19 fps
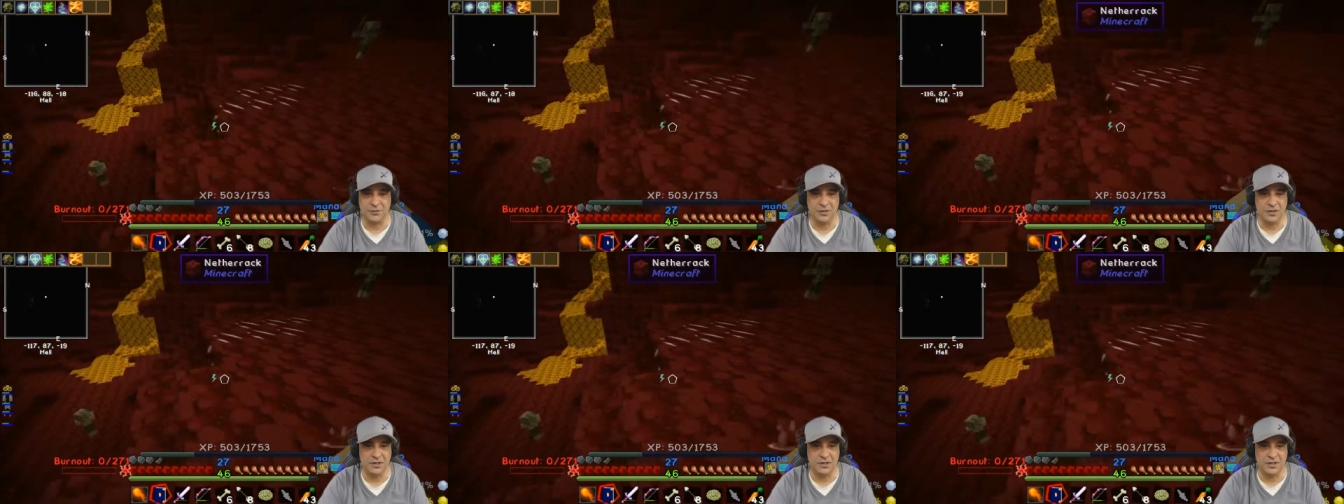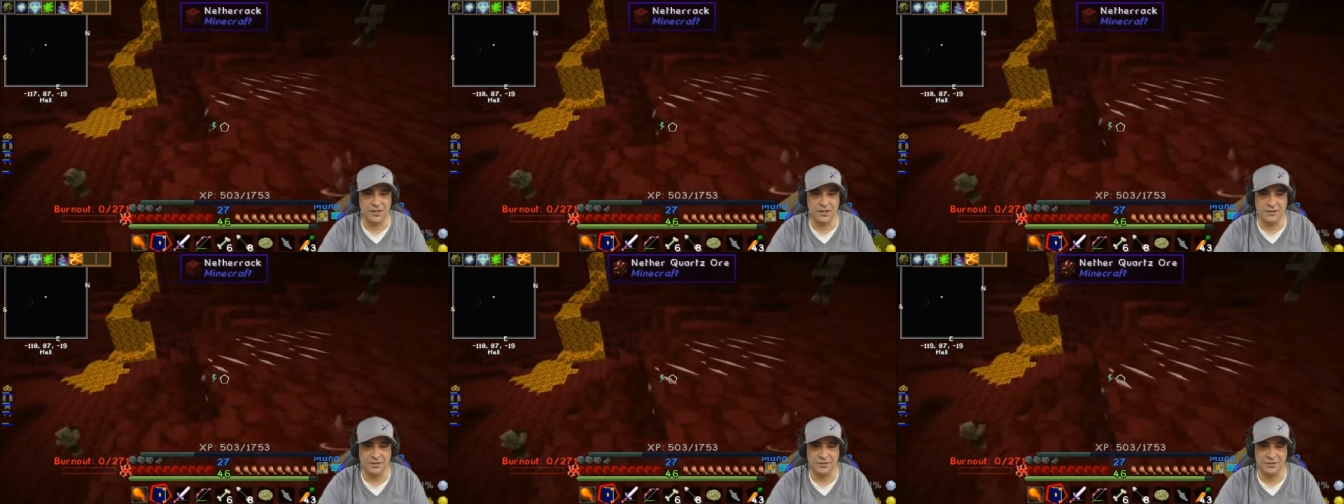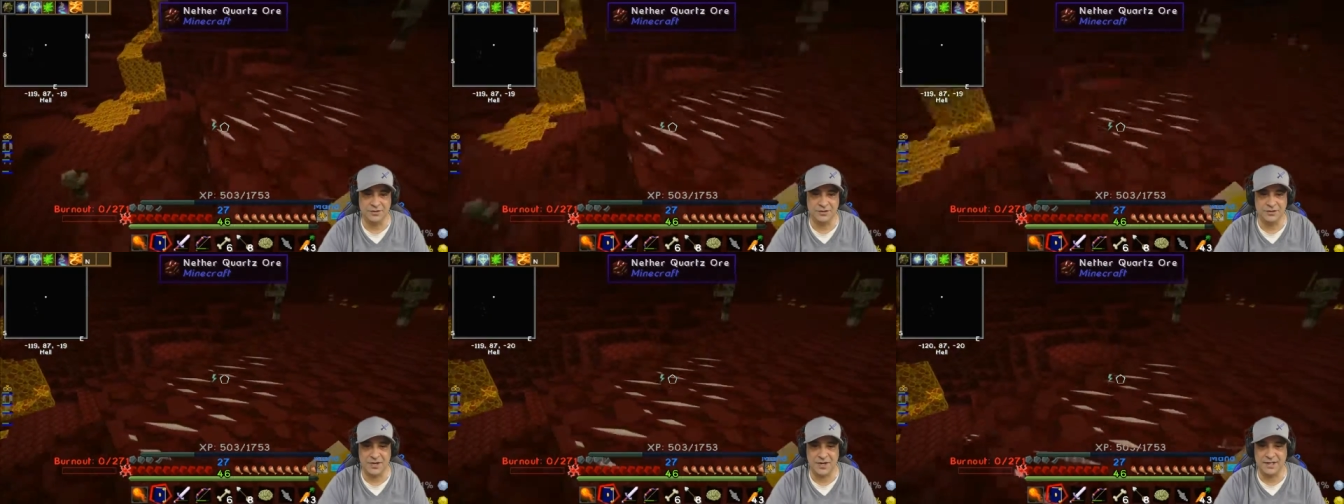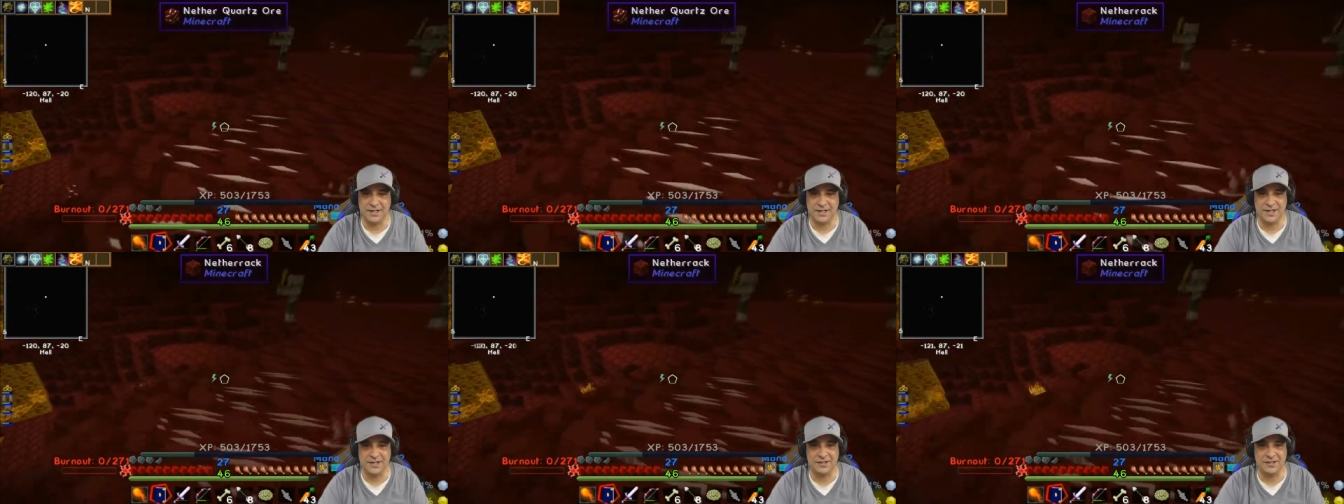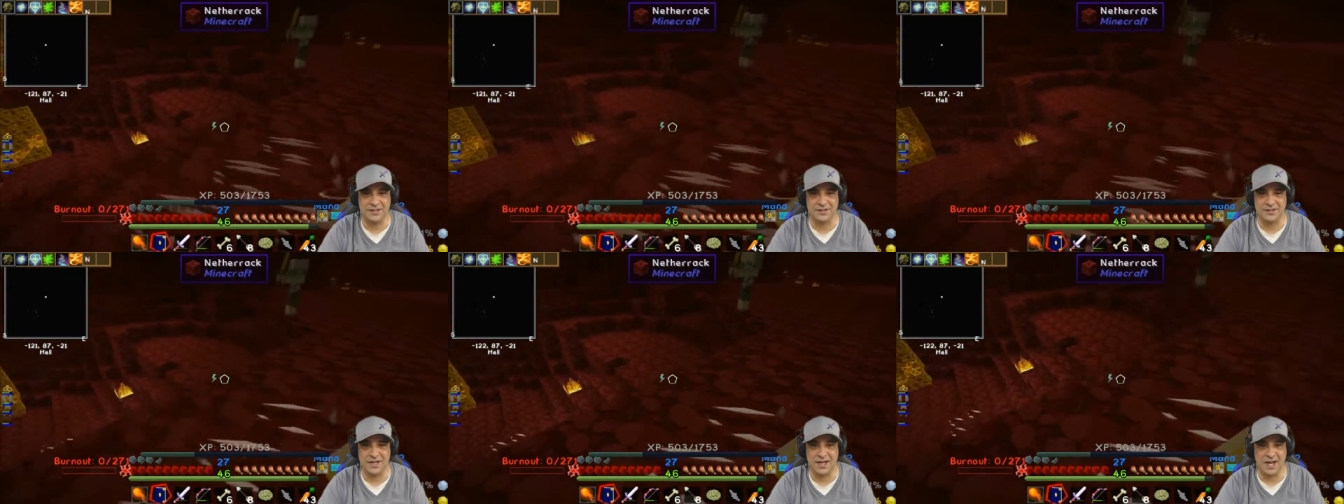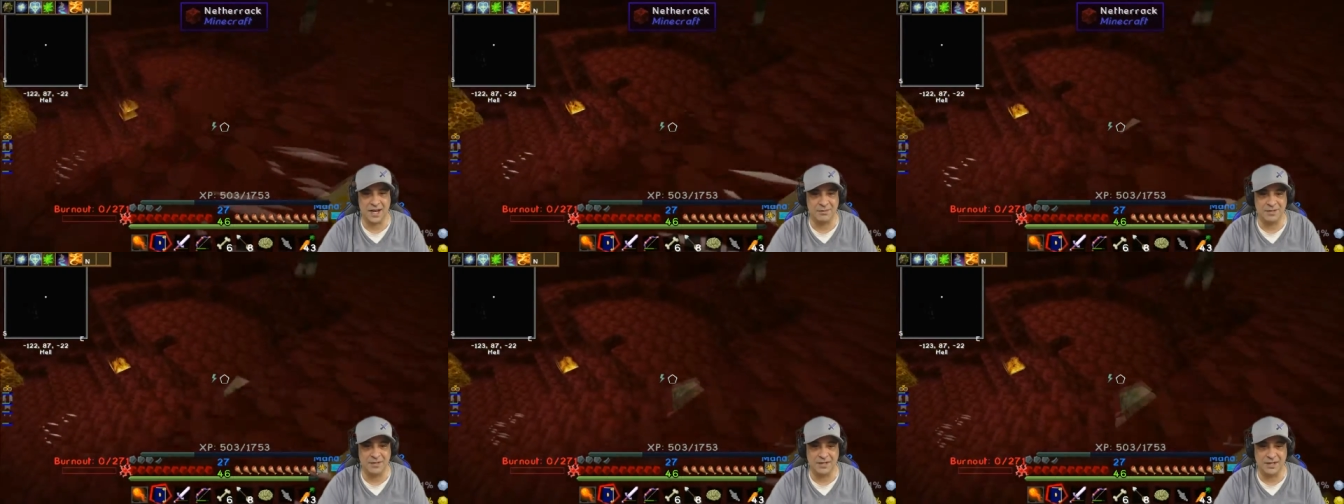We're we're trying to get to
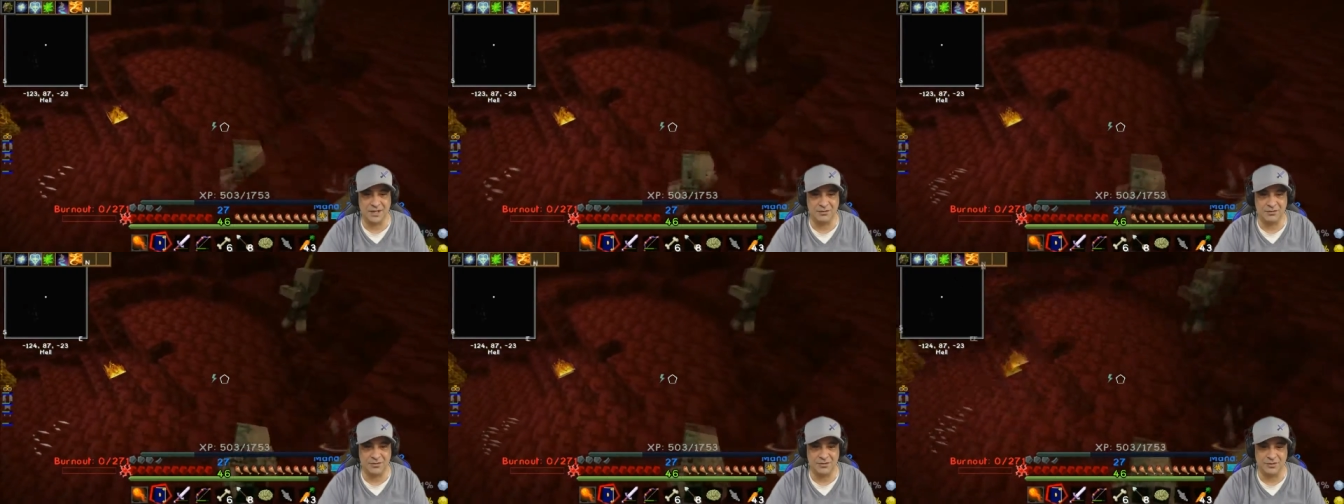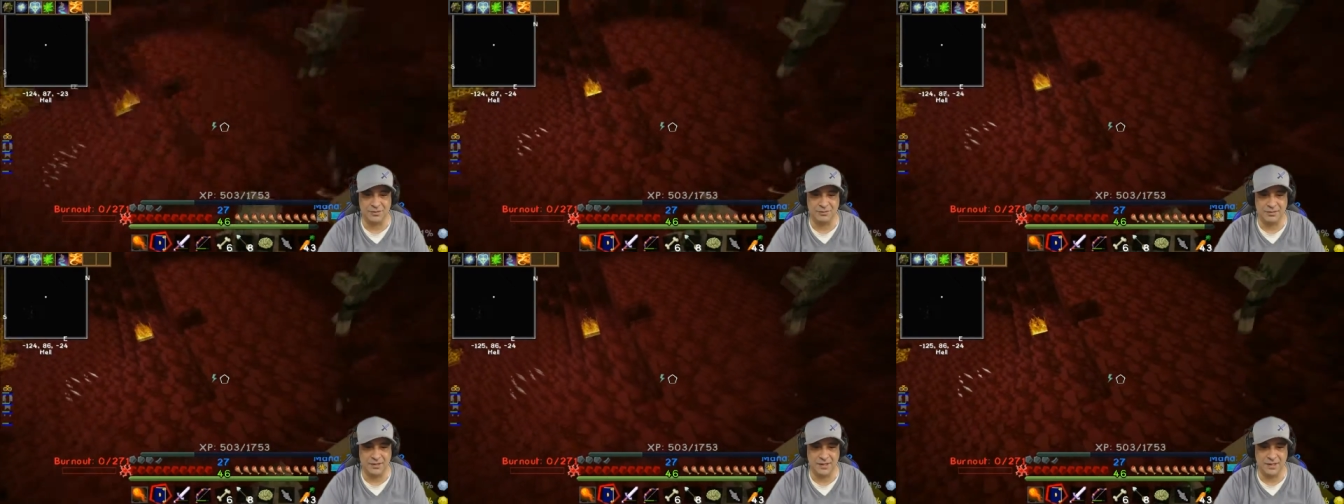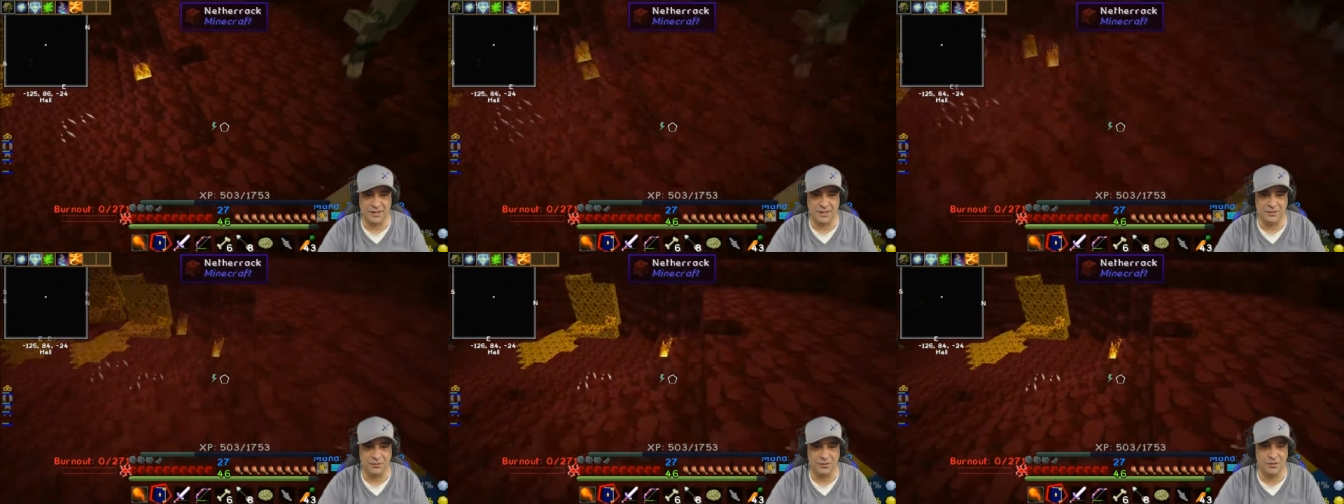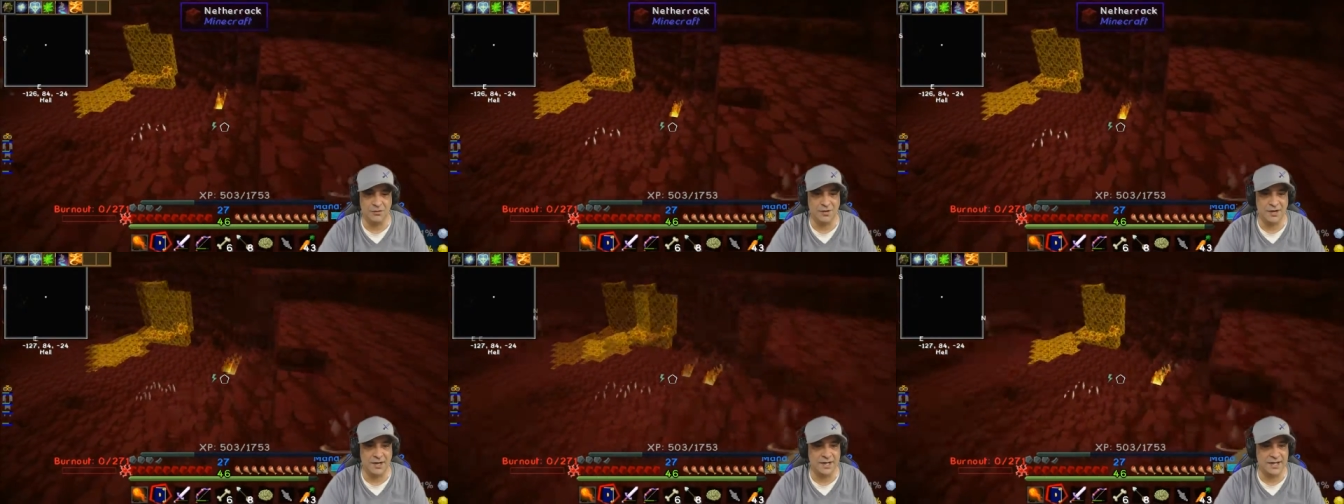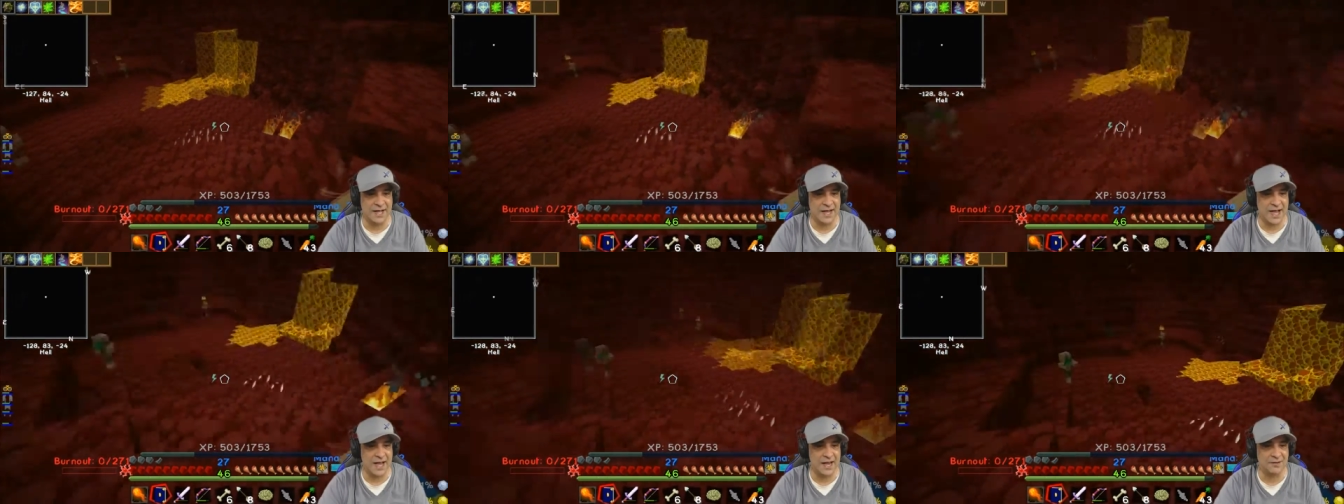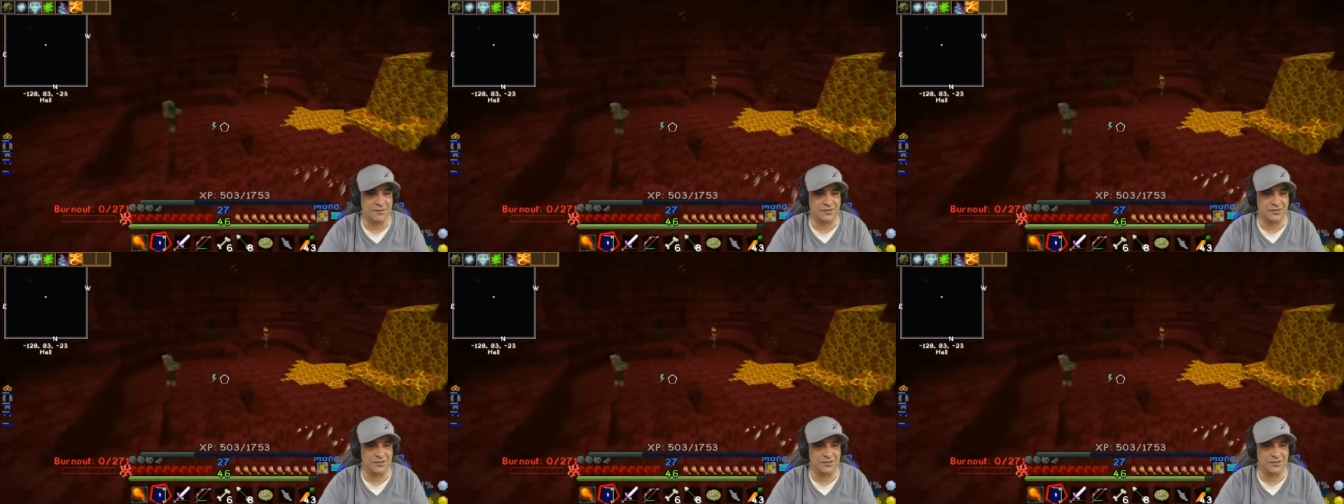diamond level, but we're running out of